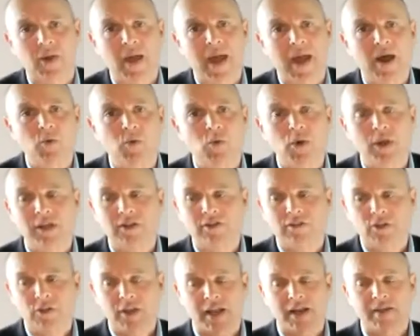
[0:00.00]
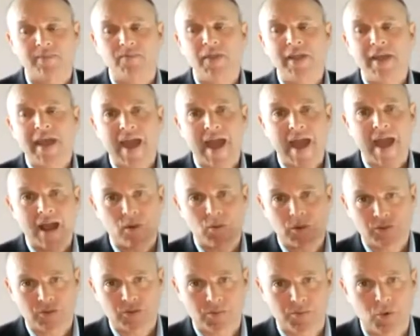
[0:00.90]
So our work is looking at how
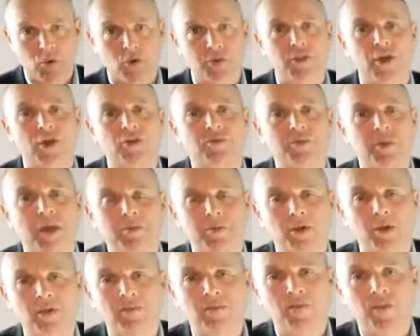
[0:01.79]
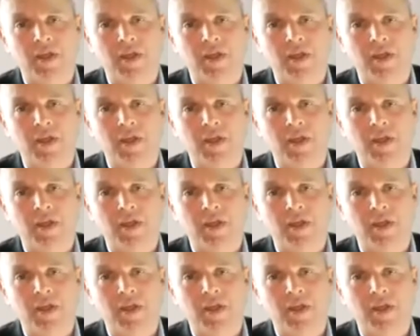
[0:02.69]
can we support those people